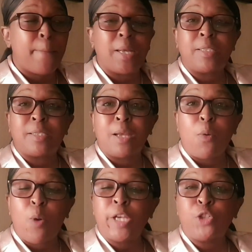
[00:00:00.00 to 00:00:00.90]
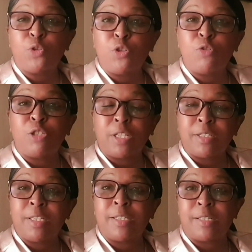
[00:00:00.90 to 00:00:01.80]
But why should you
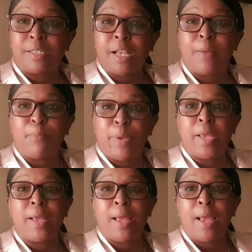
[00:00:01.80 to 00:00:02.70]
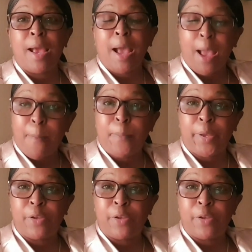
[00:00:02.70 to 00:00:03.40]
just entertain being happy?